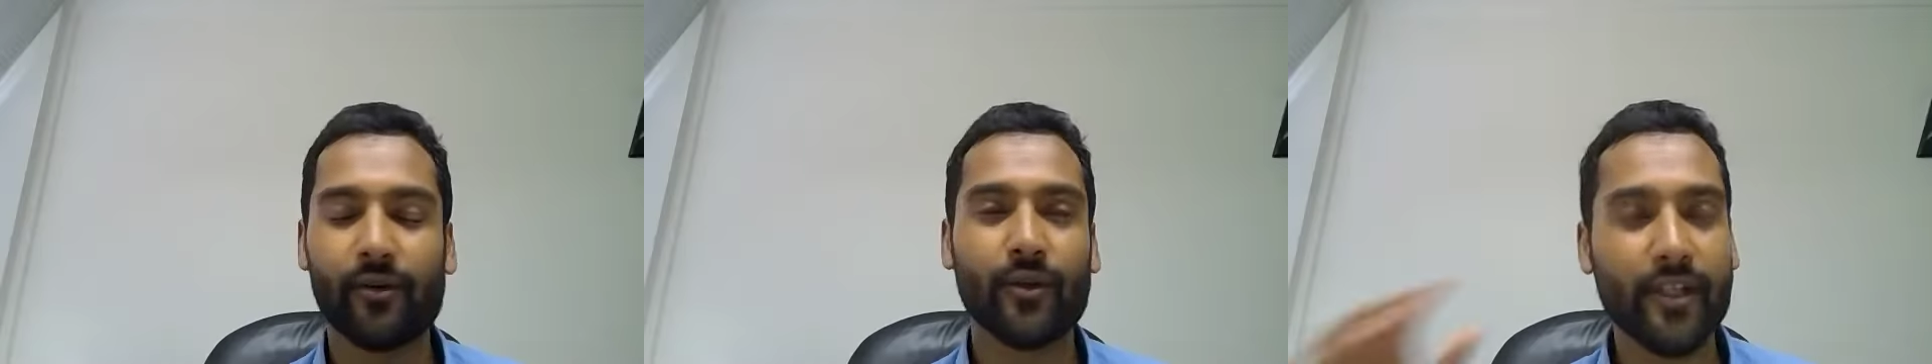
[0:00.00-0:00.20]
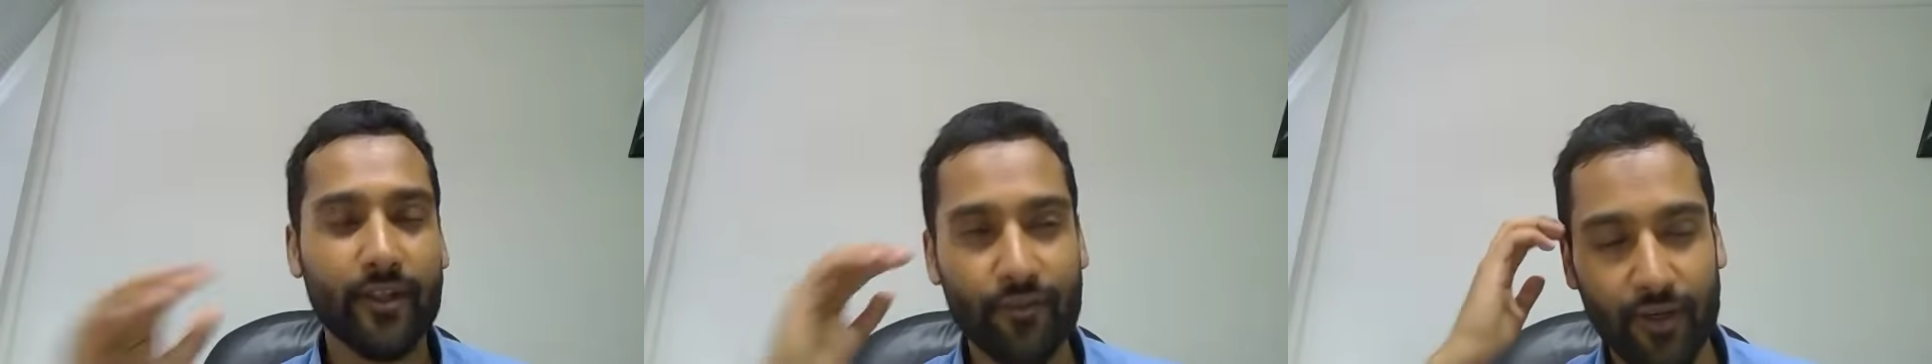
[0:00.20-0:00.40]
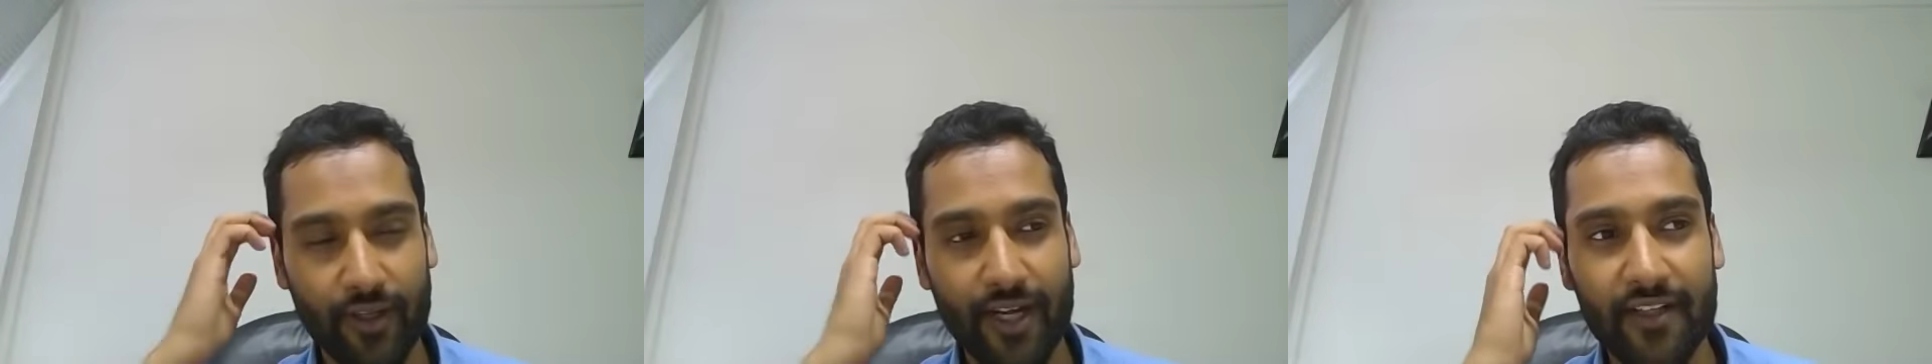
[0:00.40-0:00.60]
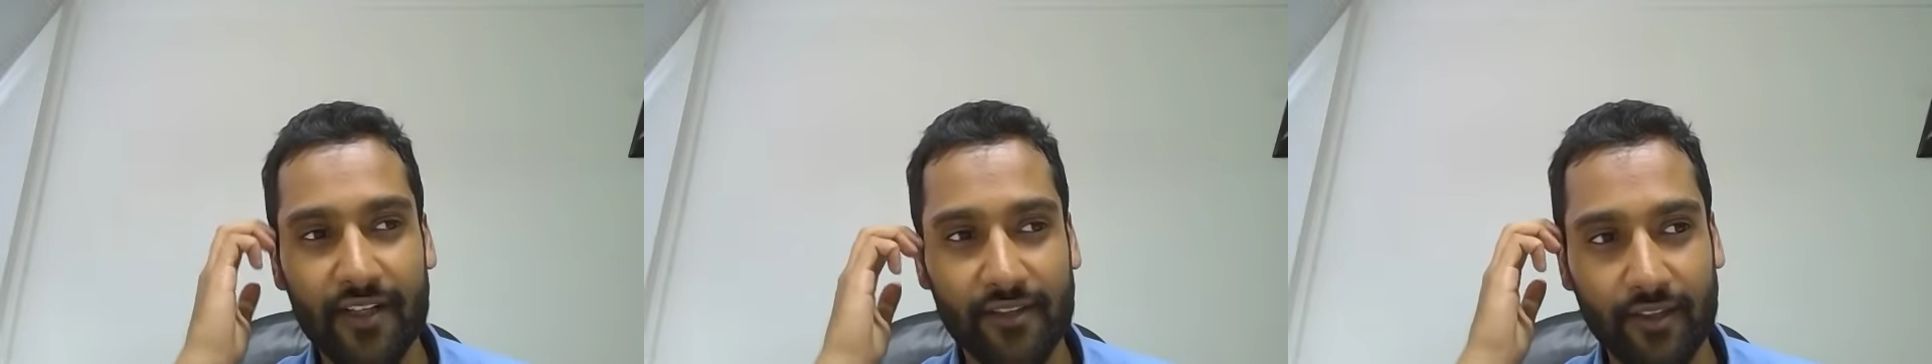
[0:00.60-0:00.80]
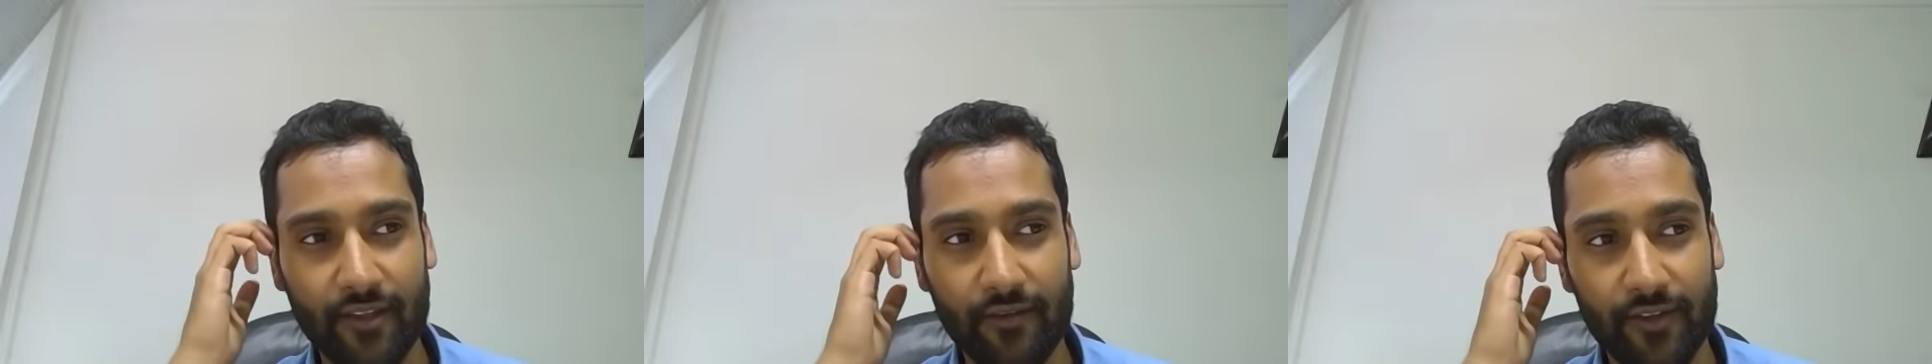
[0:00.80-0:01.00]
for that
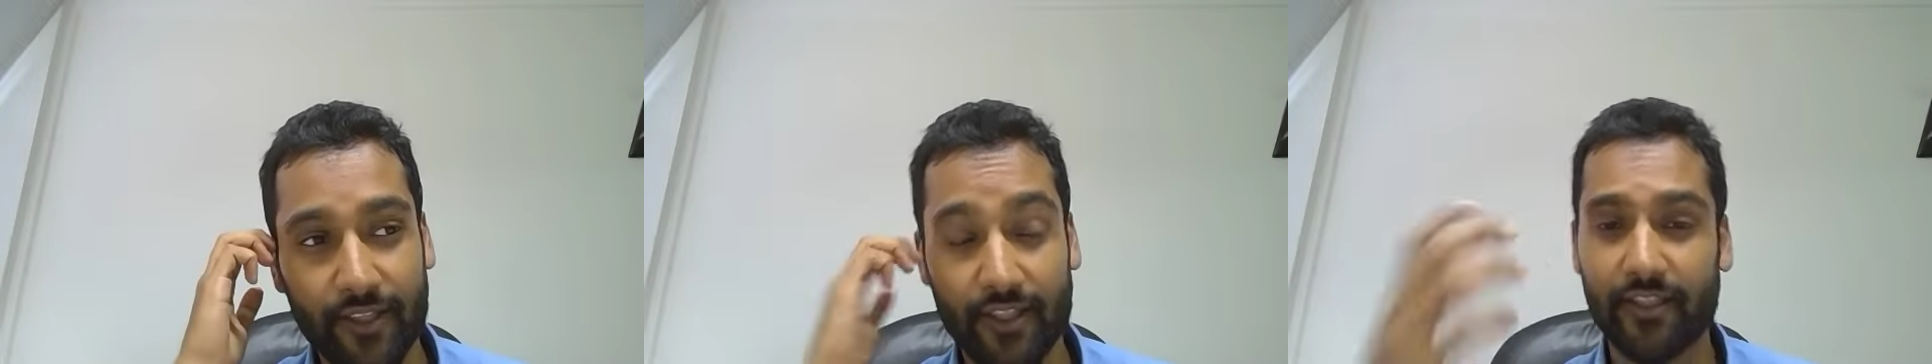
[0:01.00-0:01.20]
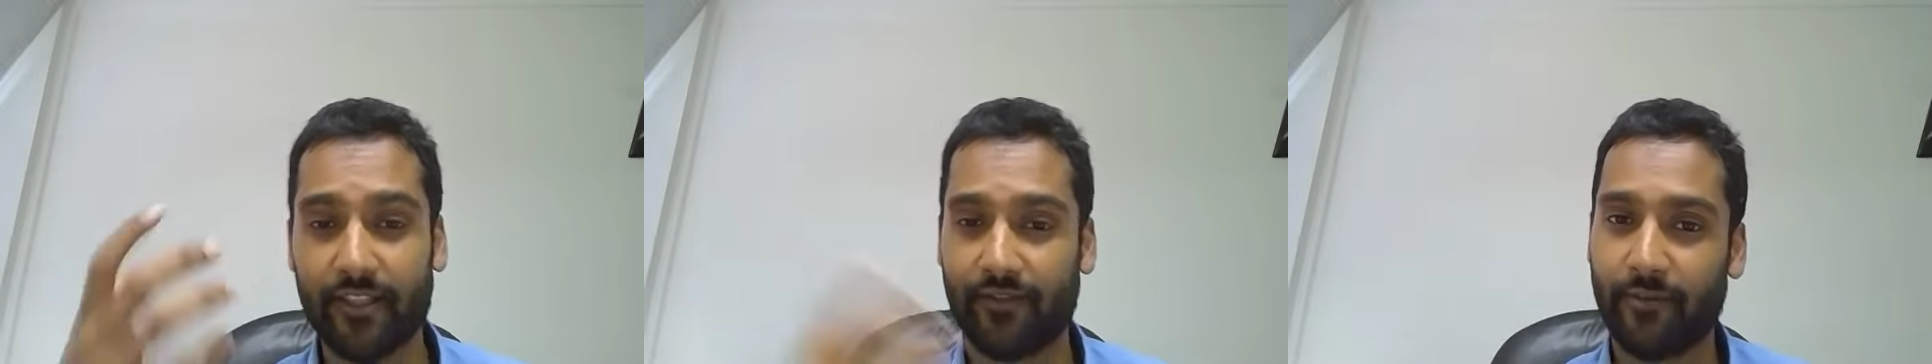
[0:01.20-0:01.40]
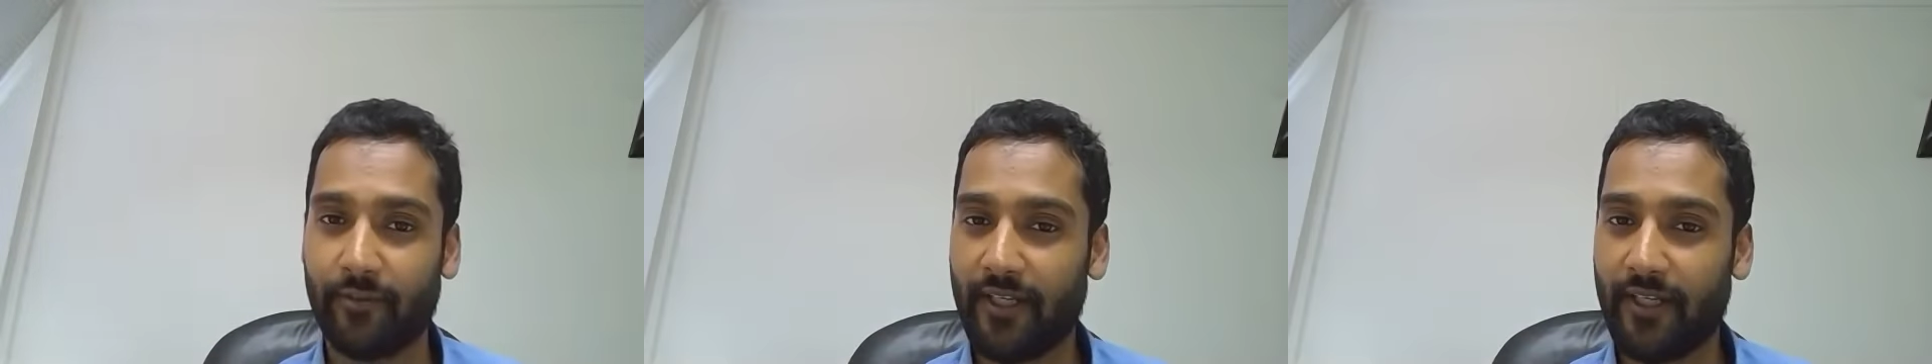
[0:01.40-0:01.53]
stuff, like at least for me,